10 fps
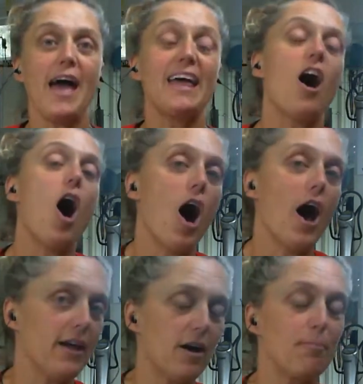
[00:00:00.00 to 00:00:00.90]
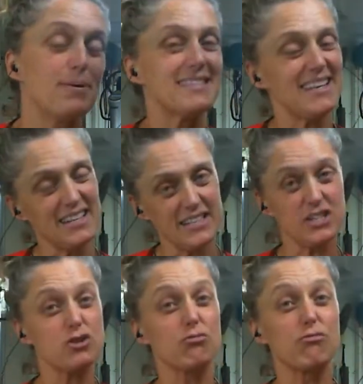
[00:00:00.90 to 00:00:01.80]
a higher
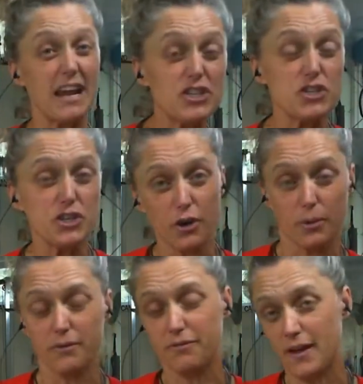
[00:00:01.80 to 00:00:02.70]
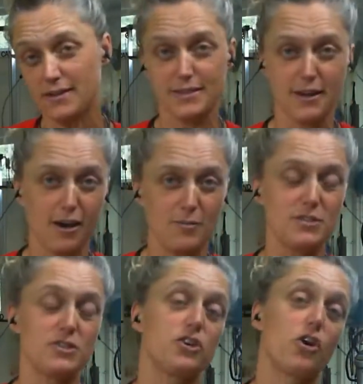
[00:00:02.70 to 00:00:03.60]
percentage or ratio of fat to
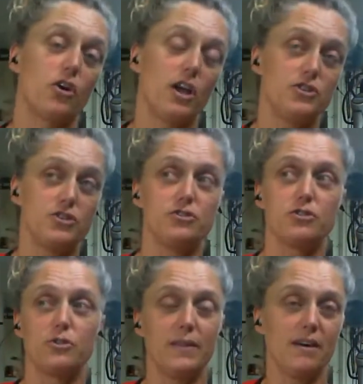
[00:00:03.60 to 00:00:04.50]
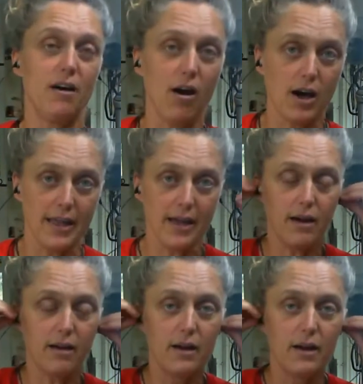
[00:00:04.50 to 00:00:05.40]
carbs as you do in the higher